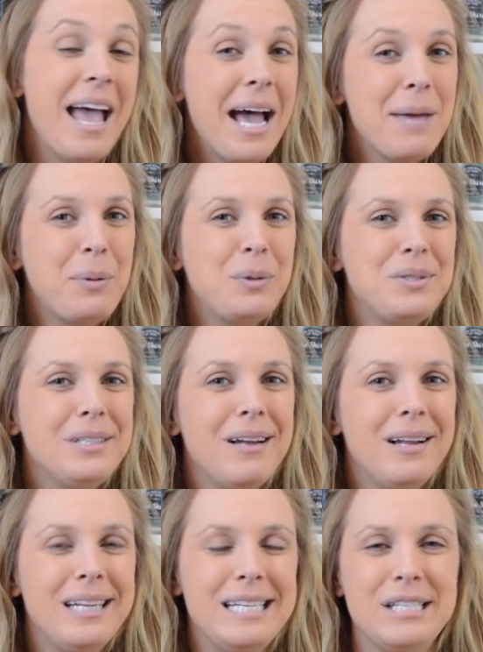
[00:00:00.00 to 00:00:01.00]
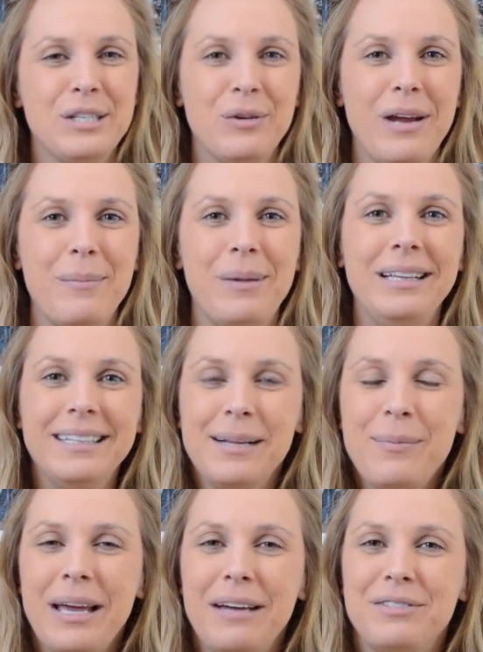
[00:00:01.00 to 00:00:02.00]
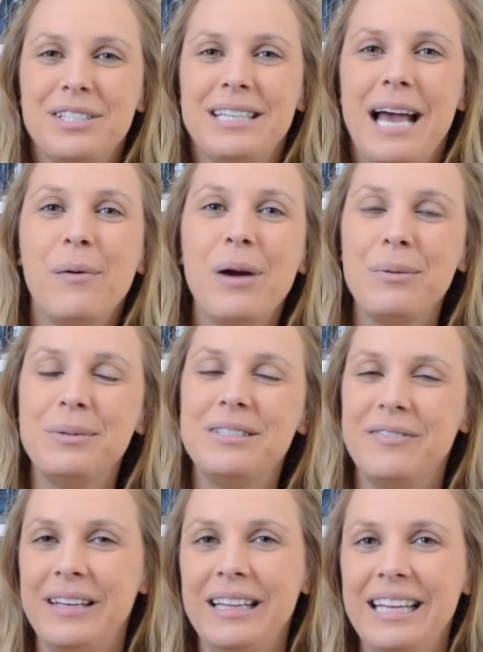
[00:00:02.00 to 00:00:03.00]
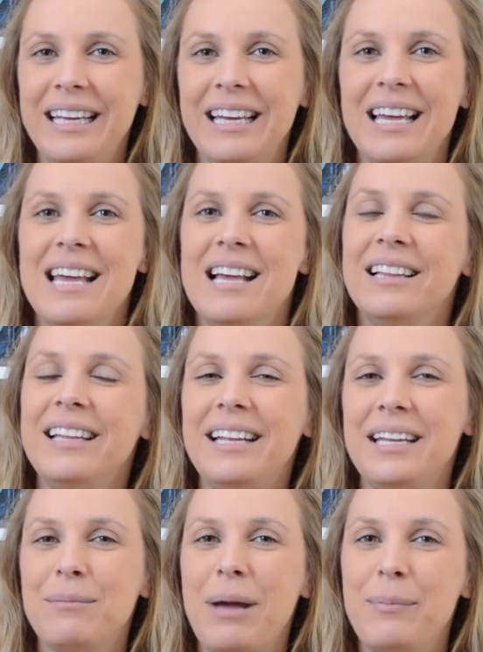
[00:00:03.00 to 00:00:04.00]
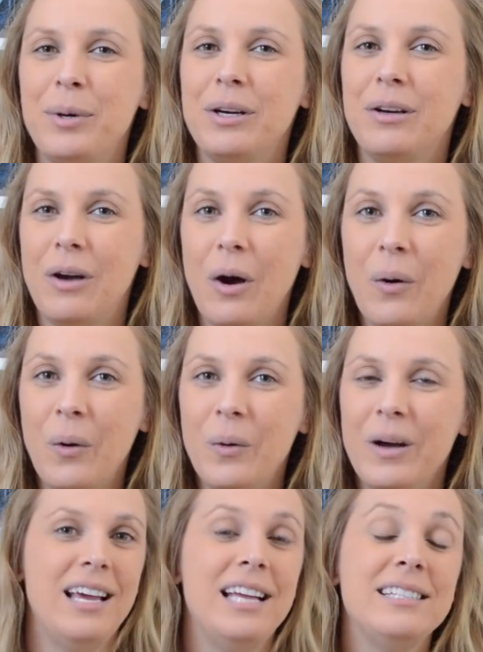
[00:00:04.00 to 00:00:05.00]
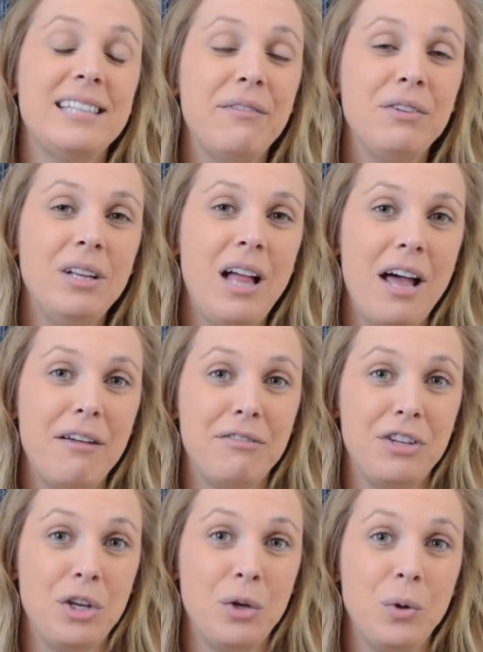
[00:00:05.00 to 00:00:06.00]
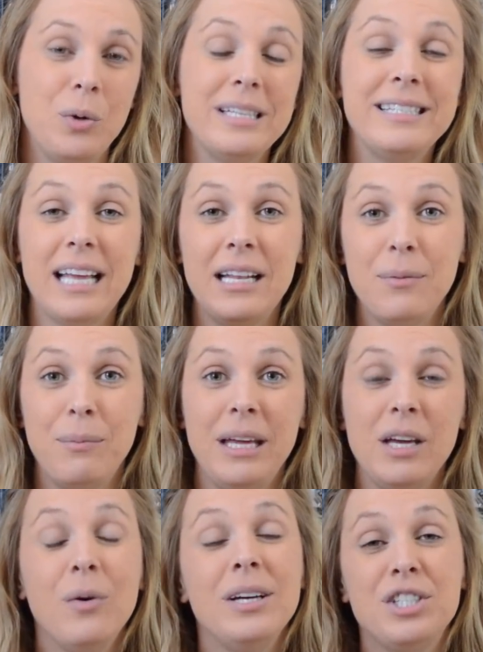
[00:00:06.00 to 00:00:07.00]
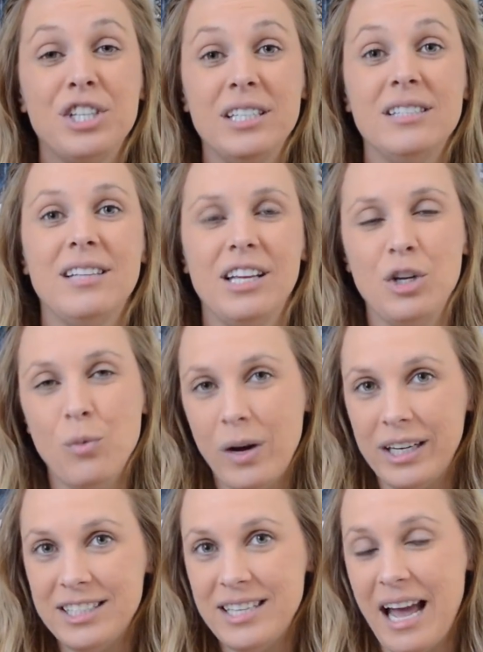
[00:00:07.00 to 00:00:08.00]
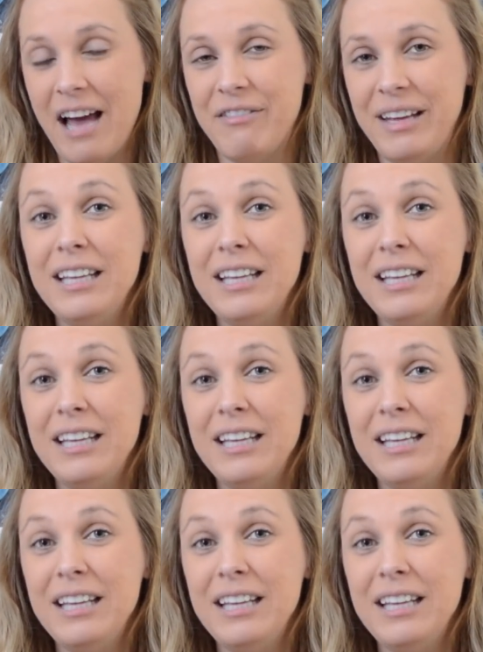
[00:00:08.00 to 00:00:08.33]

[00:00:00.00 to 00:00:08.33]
I posted on Instagram a little bit of just how I was feeling letting my book go, and several of you sent me questions that you wanted to have